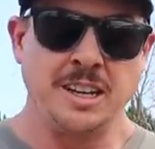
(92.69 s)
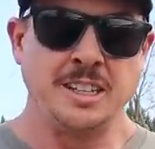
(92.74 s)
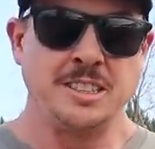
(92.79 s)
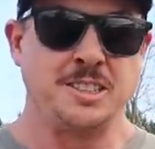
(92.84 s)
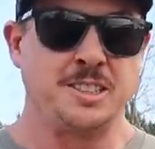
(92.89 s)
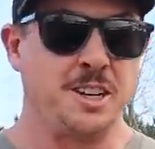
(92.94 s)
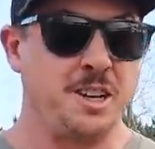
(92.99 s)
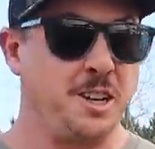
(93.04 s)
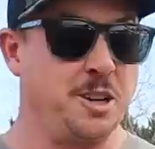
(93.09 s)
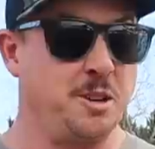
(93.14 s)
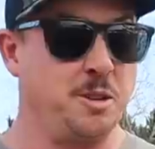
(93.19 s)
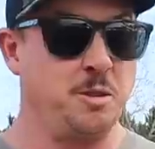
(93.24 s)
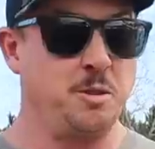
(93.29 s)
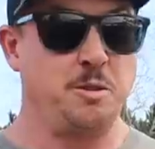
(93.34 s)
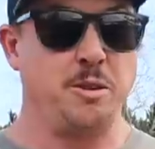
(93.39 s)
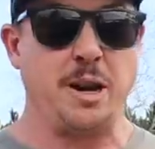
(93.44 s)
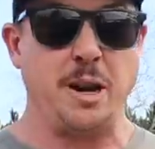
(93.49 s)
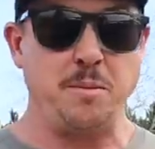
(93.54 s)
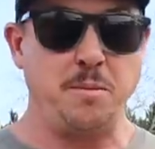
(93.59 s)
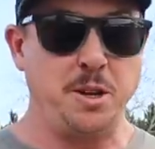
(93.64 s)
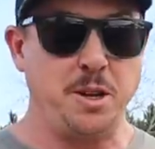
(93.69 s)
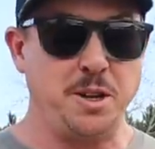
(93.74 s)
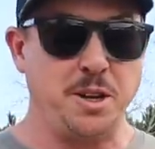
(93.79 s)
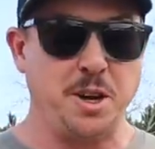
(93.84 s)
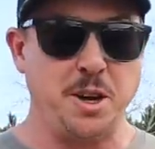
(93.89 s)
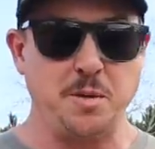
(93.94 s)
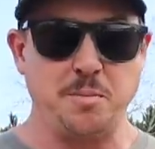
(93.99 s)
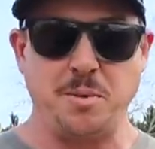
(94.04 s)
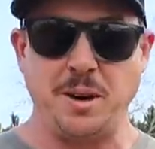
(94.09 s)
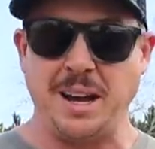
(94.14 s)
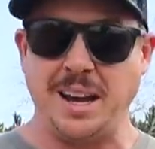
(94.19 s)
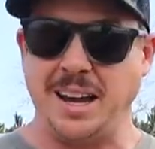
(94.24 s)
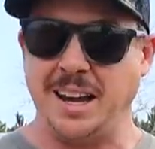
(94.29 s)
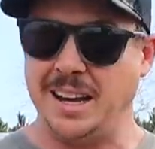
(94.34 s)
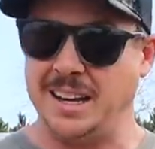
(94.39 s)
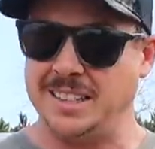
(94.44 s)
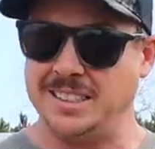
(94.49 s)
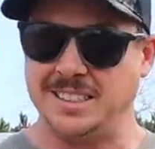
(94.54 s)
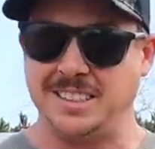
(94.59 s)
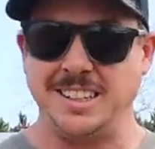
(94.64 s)
So grab you a
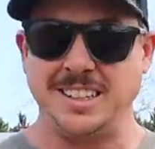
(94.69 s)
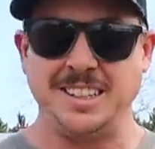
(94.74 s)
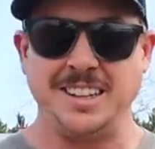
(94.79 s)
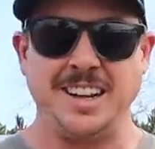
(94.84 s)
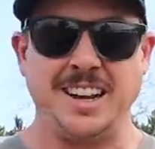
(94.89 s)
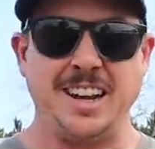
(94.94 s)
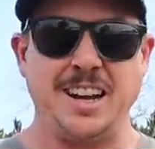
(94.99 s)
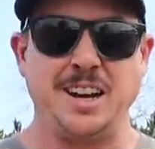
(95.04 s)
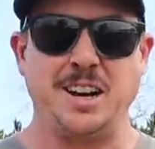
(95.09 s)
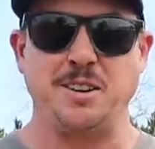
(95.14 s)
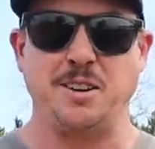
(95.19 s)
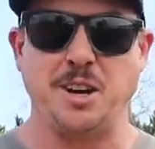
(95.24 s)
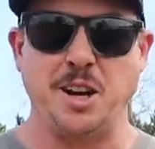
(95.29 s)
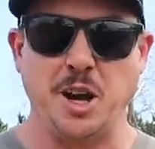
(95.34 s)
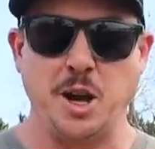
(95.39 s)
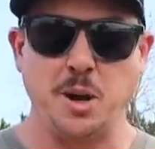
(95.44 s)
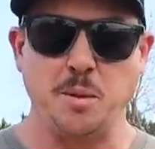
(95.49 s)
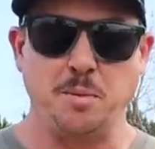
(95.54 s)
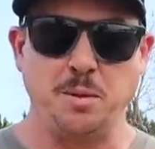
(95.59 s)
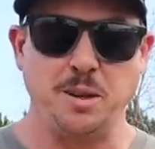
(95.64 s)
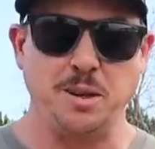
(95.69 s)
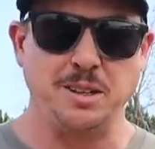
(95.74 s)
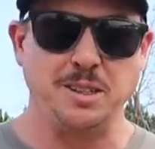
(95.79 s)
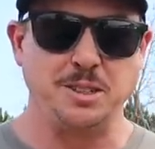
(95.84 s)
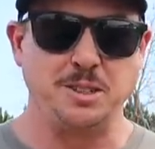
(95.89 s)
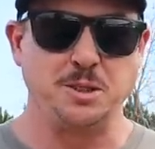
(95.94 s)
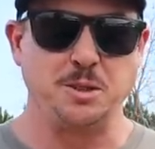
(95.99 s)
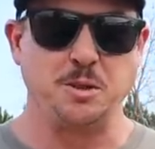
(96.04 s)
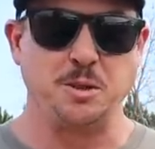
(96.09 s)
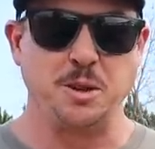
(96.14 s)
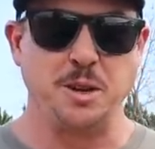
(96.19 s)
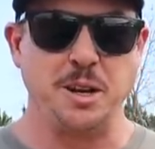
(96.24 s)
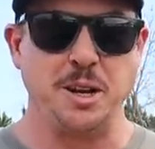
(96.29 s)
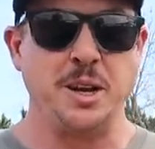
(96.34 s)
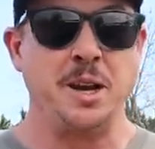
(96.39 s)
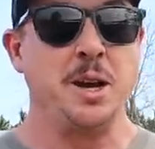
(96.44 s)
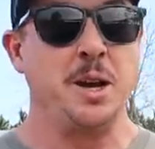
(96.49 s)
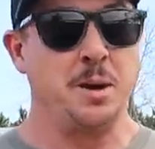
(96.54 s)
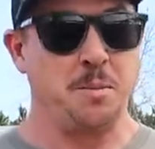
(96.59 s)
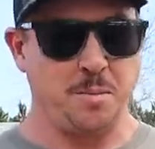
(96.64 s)
notepad, sit down. Hope you enjoy
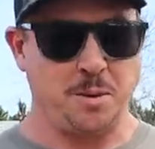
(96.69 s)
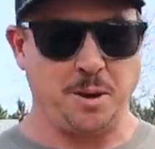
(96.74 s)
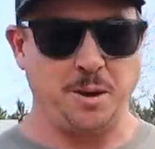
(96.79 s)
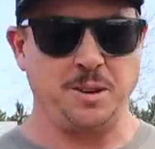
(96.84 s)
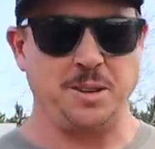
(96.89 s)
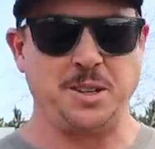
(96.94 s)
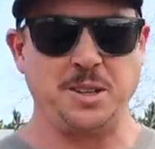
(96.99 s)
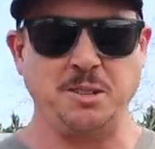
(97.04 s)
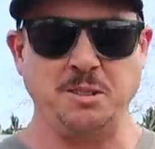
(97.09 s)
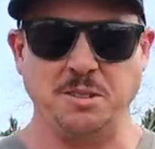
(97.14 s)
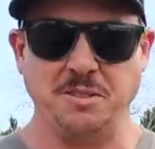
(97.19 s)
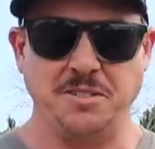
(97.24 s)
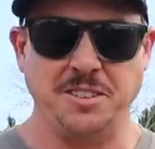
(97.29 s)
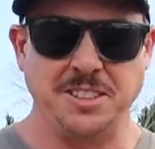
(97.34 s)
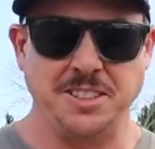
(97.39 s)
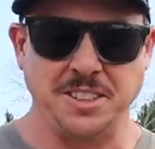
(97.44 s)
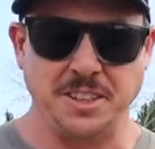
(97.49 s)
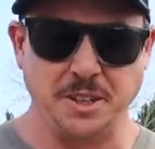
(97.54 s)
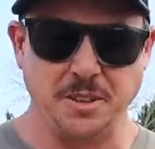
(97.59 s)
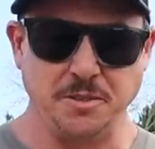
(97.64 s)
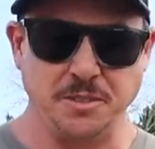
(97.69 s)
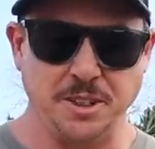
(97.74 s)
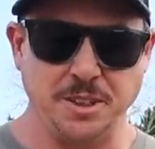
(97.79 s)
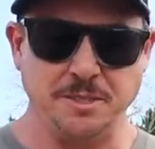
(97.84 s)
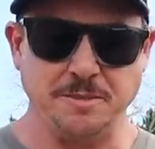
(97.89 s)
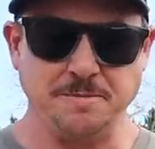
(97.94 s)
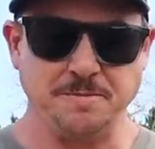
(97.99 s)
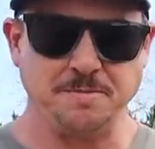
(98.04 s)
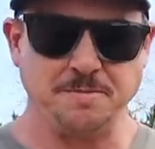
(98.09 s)
part two of this interview.